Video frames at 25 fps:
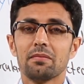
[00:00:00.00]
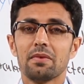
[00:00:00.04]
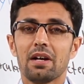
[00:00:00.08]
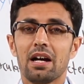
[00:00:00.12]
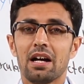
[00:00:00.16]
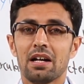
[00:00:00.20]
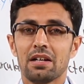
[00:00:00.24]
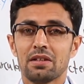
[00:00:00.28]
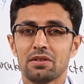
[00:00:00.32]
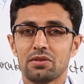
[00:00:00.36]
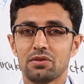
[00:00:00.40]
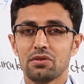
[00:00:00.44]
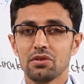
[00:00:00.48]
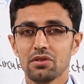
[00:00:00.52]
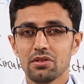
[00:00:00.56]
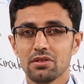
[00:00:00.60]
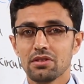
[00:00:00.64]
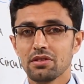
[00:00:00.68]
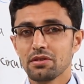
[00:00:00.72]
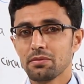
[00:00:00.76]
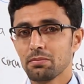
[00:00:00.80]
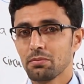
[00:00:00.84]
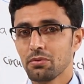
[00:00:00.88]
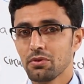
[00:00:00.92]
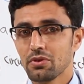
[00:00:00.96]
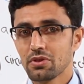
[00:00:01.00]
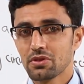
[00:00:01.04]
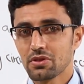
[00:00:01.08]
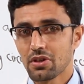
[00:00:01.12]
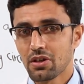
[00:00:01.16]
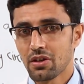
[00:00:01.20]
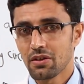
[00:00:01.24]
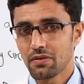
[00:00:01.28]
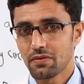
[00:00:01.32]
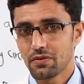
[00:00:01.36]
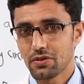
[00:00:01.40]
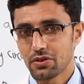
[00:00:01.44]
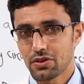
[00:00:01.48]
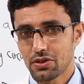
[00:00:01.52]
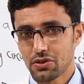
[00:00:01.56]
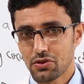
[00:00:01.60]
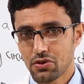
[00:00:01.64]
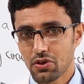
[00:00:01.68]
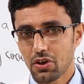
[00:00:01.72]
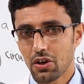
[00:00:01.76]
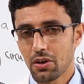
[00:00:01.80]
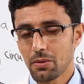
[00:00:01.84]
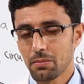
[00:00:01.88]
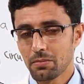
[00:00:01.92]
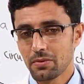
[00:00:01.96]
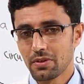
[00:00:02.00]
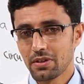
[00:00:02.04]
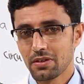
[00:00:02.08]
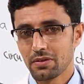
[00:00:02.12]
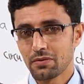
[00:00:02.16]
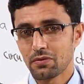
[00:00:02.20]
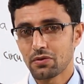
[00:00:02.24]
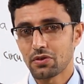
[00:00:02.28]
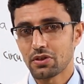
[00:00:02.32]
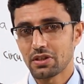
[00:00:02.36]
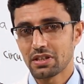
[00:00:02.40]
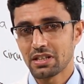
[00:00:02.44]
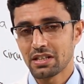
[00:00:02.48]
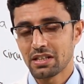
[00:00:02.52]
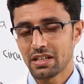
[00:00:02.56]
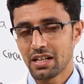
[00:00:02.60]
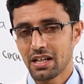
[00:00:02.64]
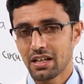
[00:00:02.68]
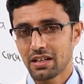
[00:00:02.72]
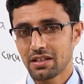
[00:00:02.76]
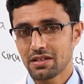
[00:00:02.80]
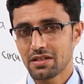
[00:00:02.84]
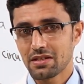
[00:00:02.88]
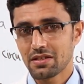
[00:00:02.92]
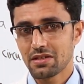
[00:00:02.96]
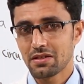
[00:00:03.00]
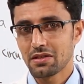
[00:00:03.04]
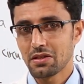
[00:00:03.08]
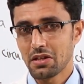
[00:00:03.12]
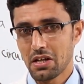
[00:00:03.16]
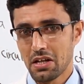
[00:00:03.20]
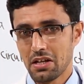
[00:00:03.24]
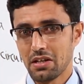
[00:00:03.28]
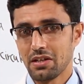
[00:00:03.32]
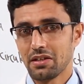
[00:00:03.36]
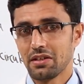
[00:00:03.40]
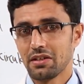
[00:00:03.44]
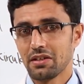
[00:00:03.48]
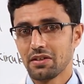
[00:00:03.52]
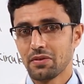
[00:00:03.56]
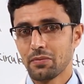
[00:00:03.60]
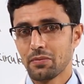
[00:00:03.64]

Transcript: and don't put off your job for the next day.